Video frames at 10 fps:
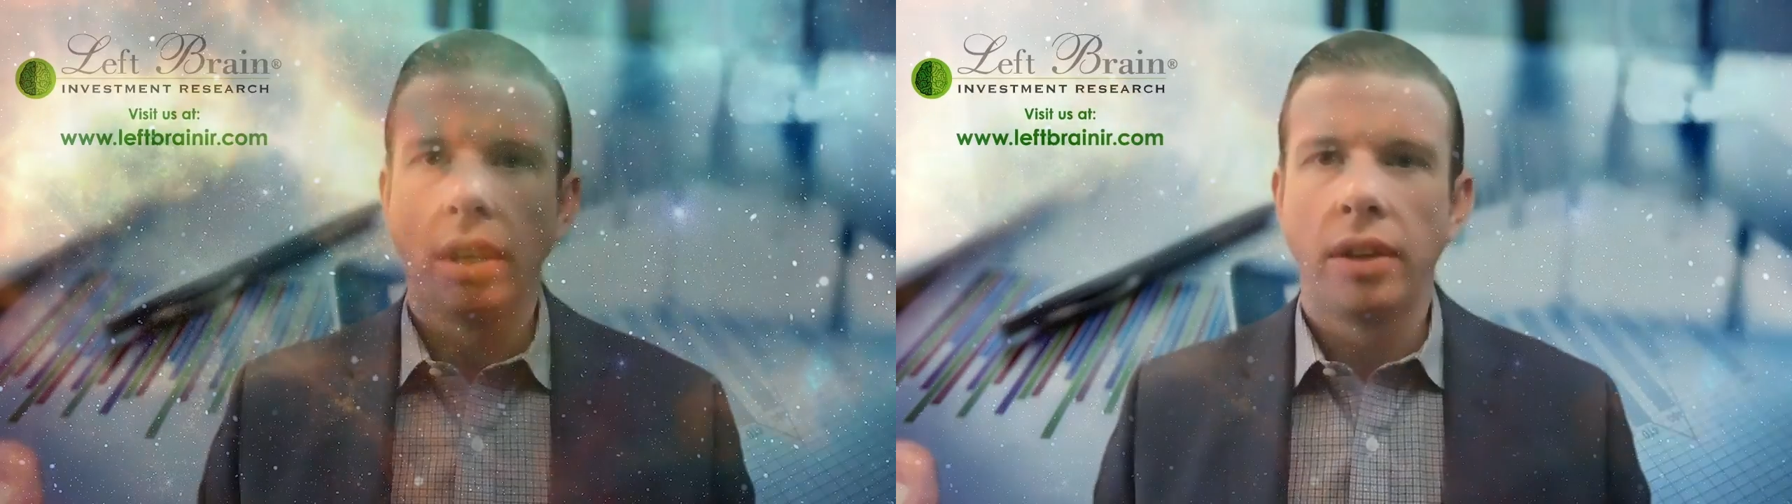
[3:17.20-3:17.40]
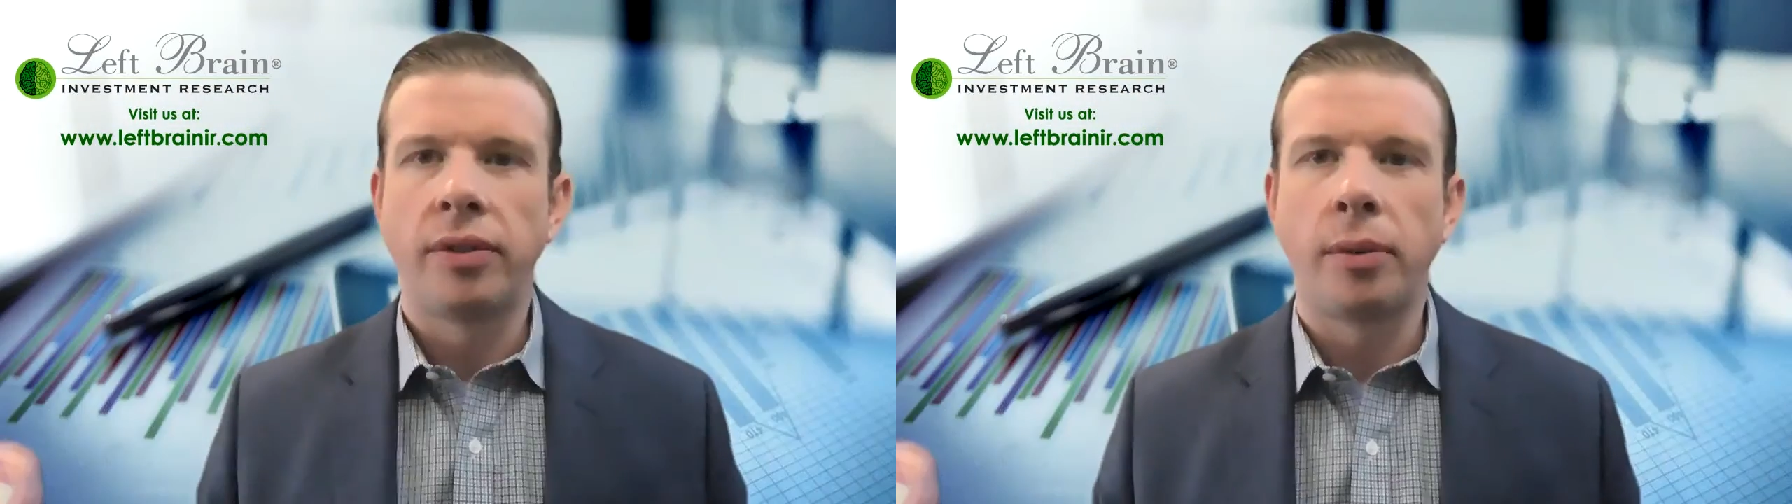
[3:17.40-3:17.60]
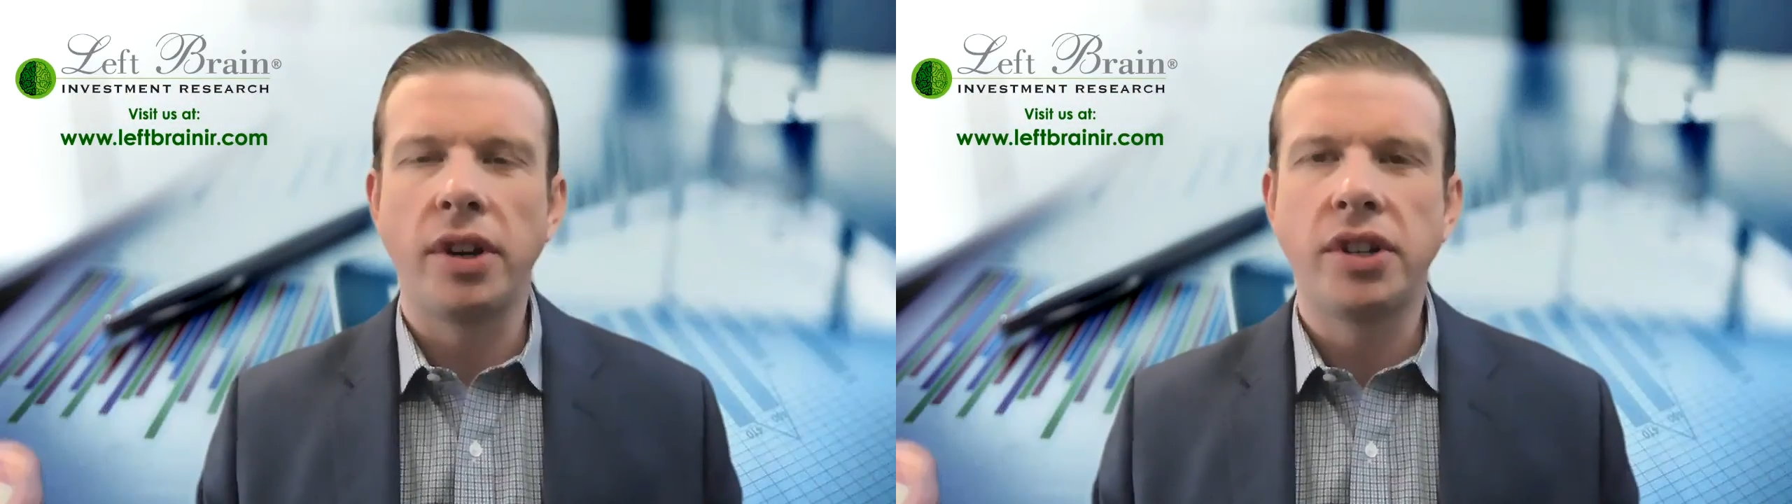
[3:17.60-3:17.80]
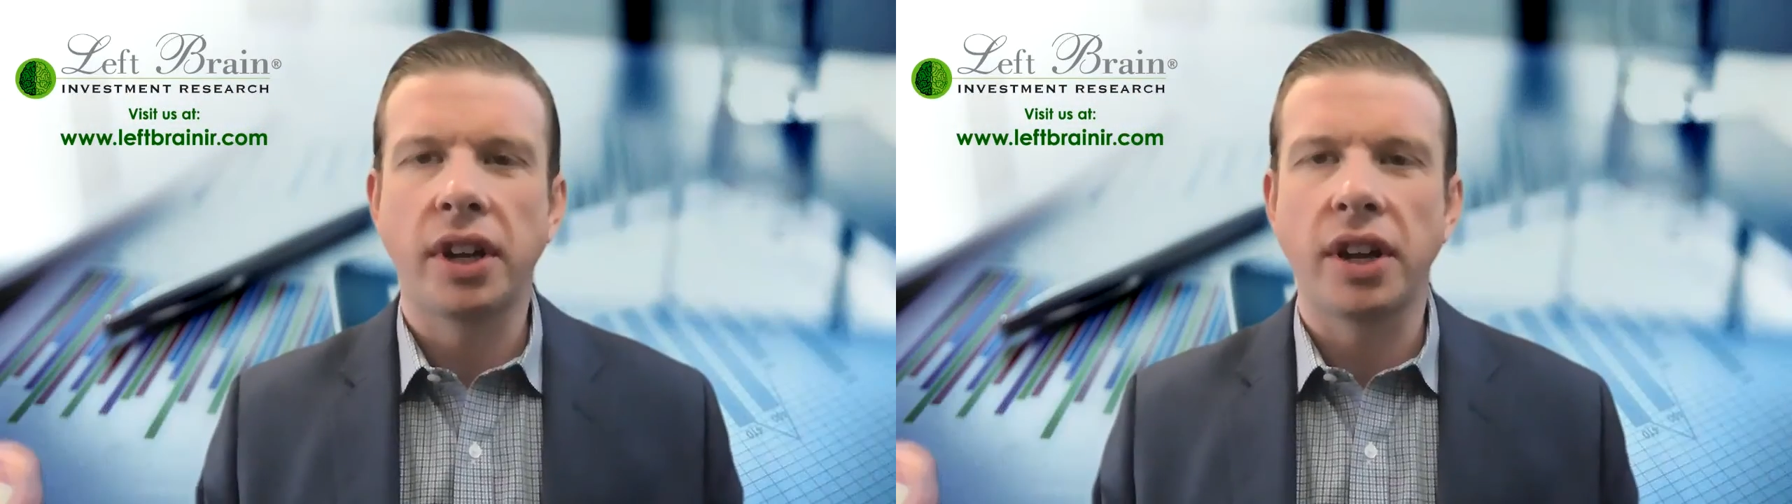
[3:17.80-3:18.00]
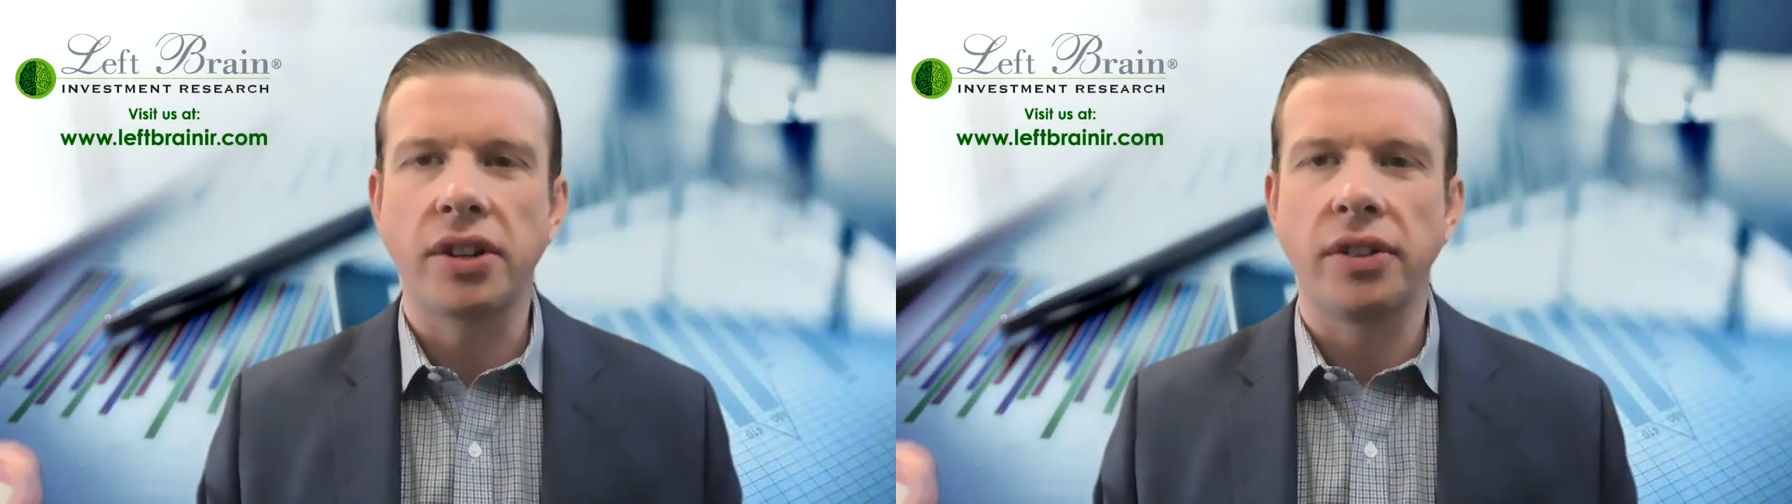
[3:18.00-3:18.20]
For more
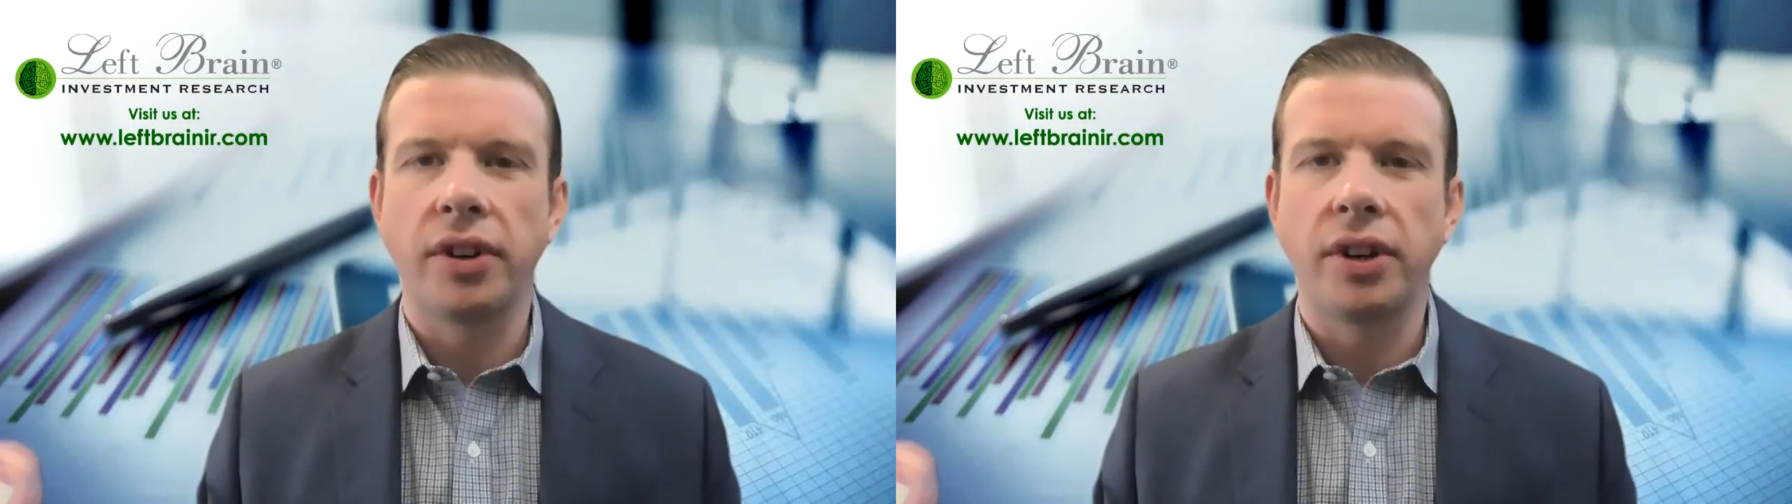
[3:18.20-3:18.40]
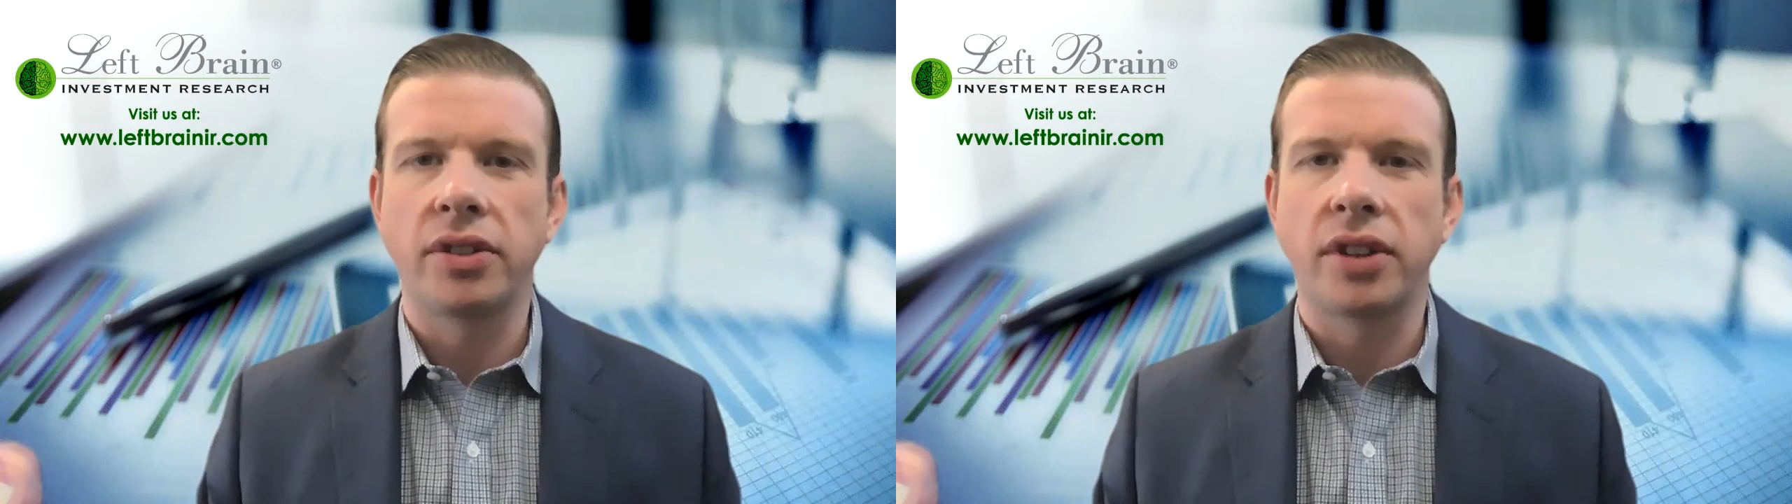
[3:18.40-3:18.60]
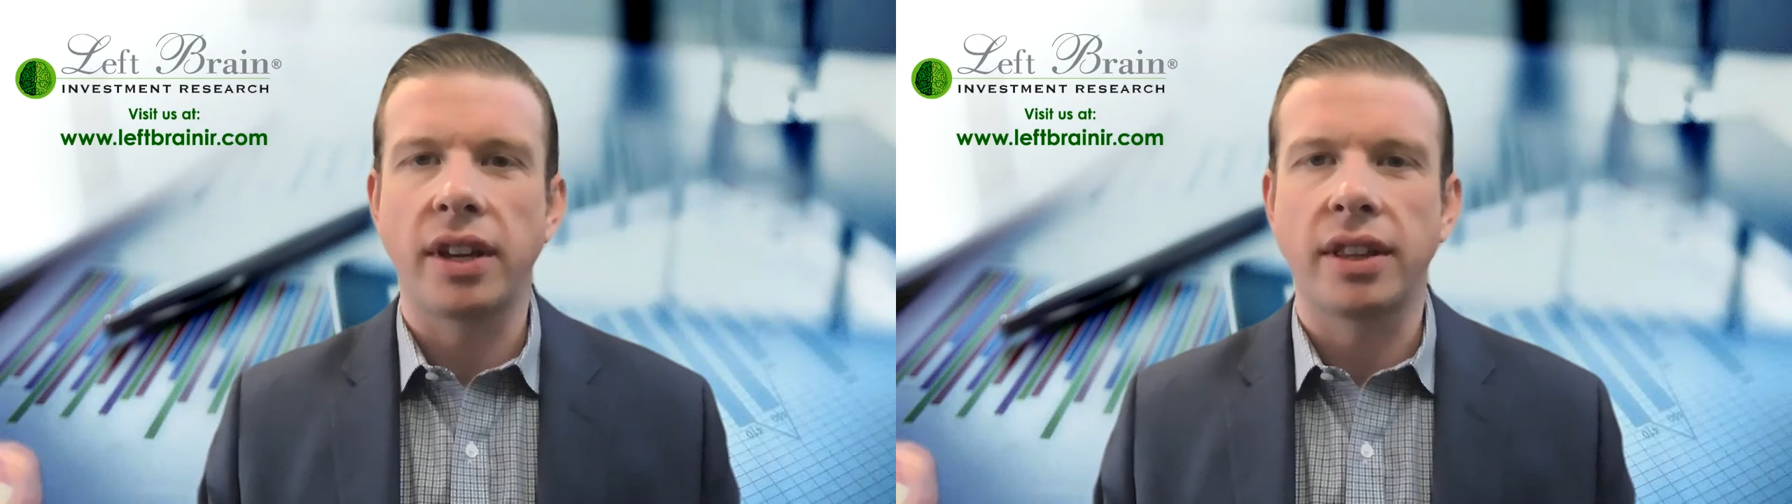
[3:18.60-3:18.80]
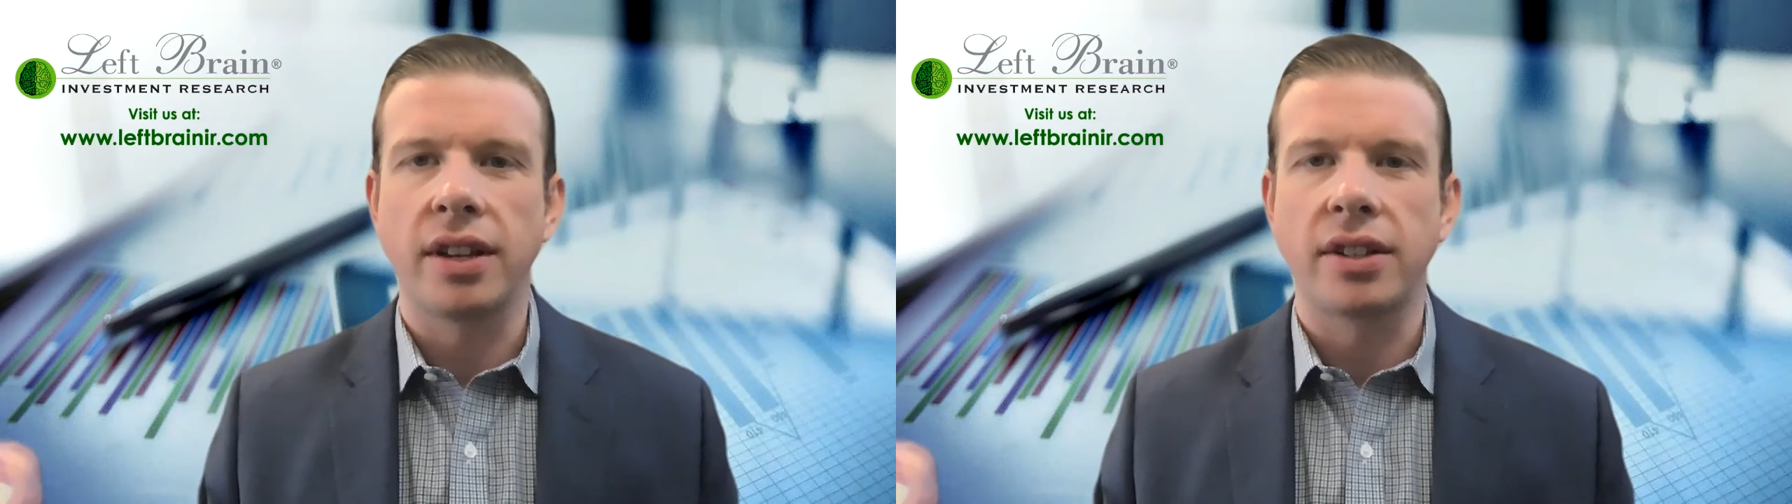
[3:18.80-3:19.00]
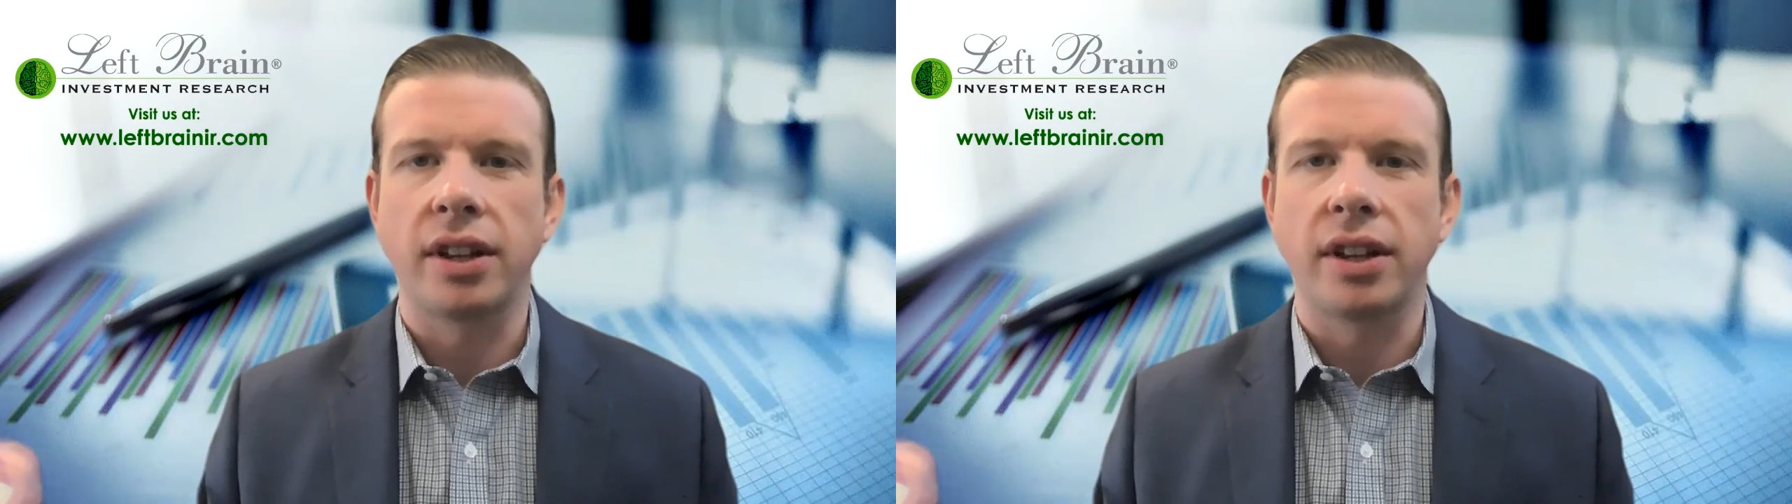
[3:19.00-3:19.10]
educational videos like this,